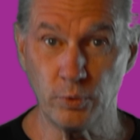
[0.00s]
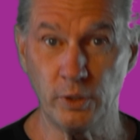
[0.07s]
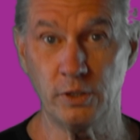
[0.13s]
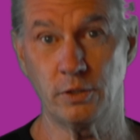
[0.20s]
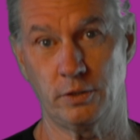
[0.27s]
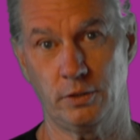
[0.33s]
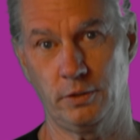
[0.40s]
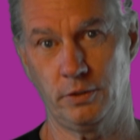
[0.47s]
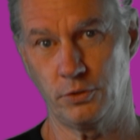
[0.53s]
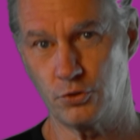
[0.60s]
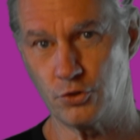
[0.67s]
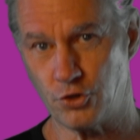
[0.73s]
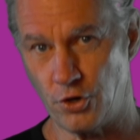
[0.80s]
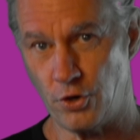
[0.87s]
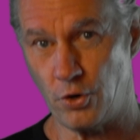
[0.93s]
will
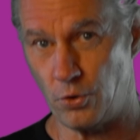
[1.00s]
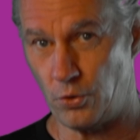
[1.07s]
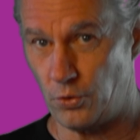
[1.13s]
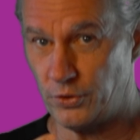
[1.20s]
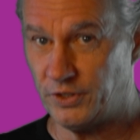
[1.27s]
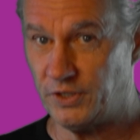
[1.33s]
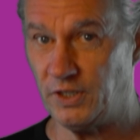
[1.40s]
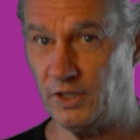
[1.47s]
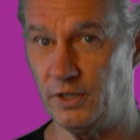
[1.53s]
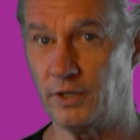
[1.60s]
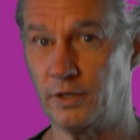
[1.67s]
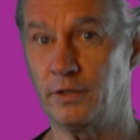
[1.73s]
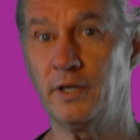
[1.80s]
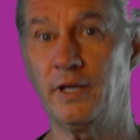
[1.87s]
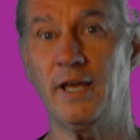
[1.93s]
show
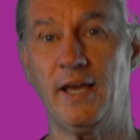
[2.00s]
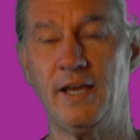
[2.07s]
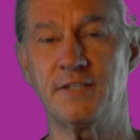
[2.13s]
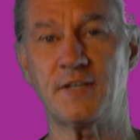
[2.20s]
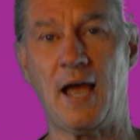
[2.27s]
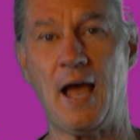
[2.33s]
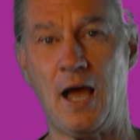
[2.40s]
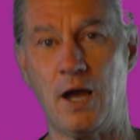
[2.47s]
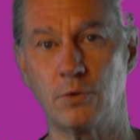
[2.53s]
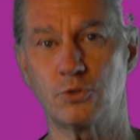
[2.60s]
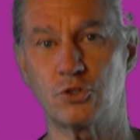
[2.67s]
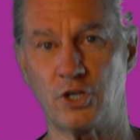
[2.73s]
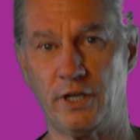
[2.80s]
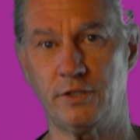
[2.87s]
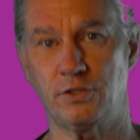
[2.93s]
here is how
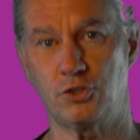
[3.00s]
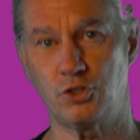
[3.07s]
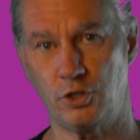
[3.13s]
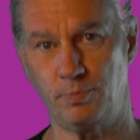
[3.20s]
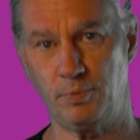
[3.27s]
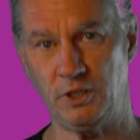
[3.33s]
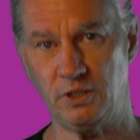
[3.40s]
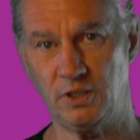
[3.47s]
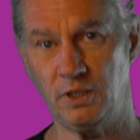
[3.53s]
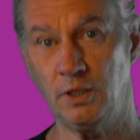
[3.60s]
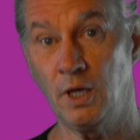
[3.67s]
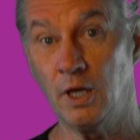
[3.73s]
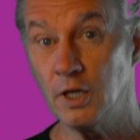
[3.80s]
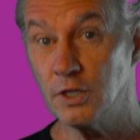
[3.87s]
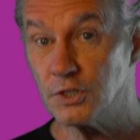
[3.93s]
ChatGPT
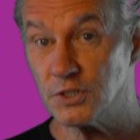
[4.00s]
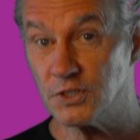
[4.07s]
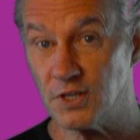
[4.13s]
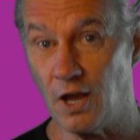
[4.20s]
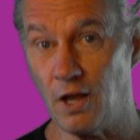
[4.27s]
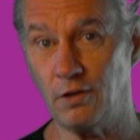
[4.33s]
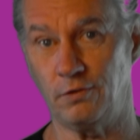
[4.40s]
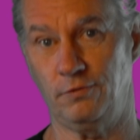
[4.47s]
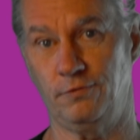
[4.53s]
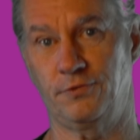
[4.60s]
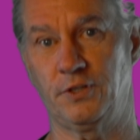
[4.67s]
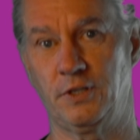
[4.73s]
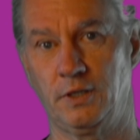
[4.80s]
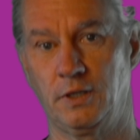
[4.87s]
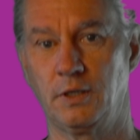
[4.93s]
solved
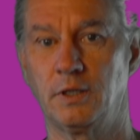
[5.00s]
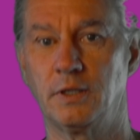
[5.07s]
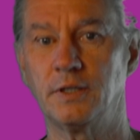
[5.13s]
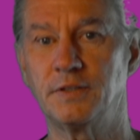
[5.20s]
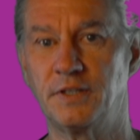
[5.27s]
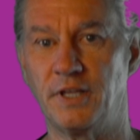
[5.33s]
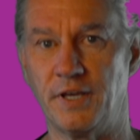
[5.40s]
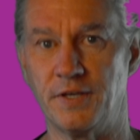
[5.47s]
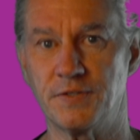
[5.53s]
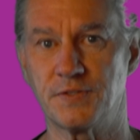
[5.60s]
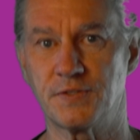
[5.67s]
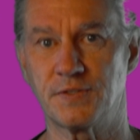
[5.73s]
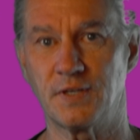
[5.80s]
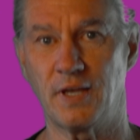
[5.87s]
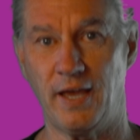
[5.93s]

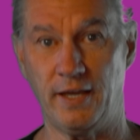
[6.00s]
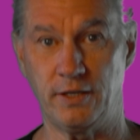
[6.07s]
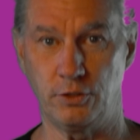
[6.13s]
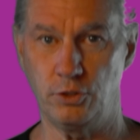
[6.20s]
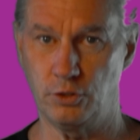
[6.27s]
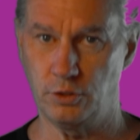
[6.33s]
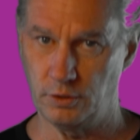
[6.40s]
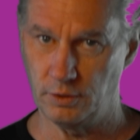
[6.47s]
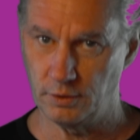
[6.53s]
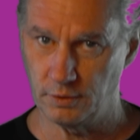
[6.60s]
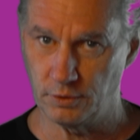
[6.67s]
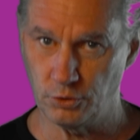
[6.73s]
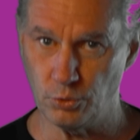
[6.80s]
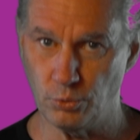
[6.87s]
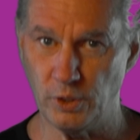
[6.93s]
this, and
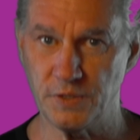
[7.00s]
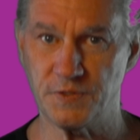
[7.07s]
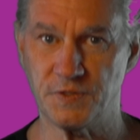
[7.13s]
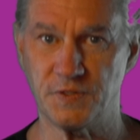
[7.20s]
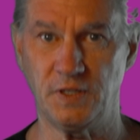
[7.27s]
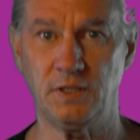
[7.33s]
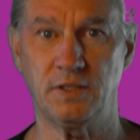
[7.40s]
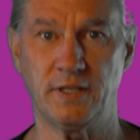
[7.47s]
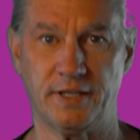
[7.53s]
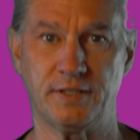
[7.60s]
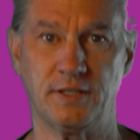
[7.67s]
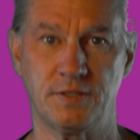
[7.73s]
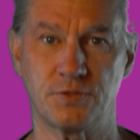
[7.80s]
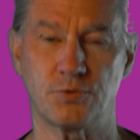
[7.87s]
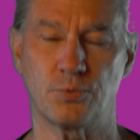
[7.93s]
you will see that
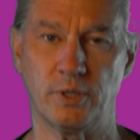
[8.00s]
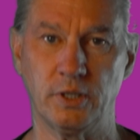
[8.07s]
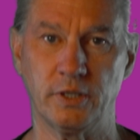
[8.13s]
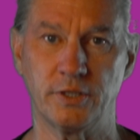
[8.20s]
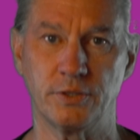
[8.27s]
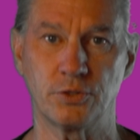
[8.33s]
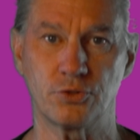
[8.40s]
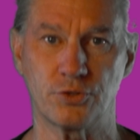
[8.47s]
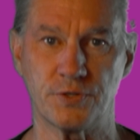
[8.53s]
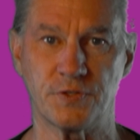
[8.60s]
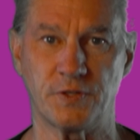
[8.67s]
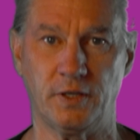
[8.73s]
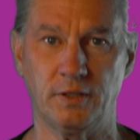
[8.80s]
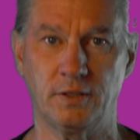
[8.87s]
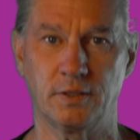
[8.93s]
it's really
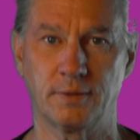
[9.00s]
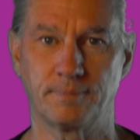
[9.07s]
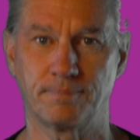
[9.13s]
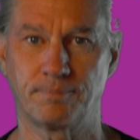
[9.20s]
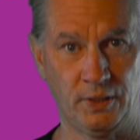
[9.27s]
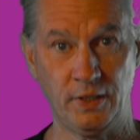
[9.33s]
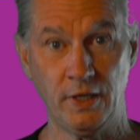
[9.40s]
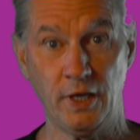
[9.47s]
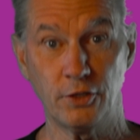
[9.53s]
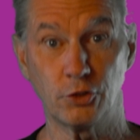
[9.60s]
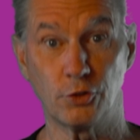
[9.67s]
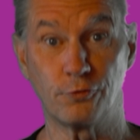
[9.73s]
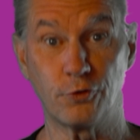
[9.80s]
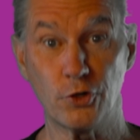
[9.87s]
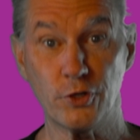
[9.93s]
interesting.
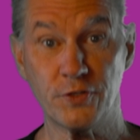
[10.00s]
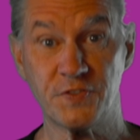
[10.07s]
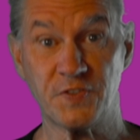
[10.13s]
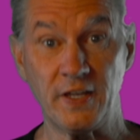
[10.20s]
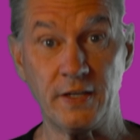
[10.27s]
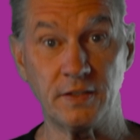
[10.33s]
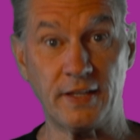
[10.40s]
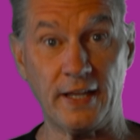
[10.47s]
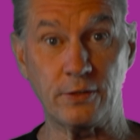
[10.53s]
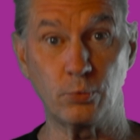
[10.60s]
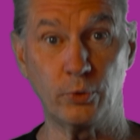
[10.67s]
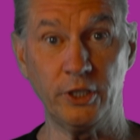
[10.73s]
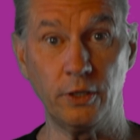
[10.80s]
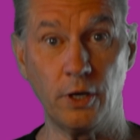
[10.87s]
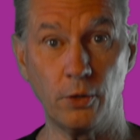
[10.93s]
The first thing that
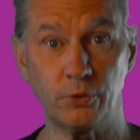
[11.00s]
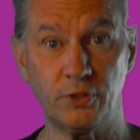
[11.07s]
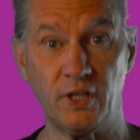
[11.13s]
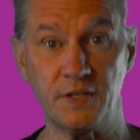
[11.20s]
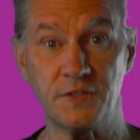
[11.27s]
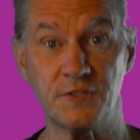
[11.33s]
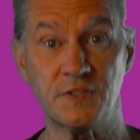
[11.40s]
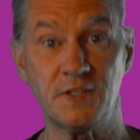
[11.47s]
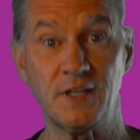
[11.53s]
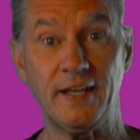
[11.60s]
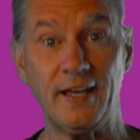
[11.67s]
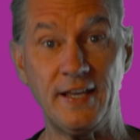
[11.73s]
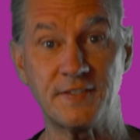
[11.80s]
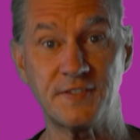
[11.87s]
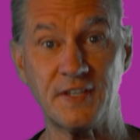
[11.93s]
we notice,
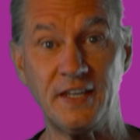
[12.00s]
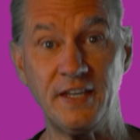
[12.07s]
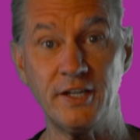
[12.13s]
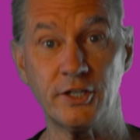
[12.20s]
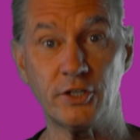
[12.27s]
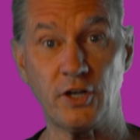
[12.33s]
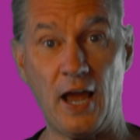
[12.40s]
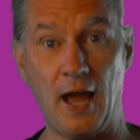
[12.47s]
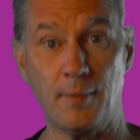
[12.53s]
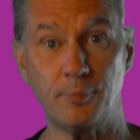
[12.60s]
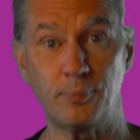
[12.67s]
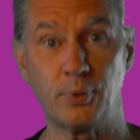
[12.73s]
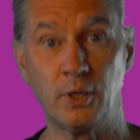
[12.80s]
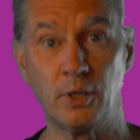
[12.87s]
it's here up,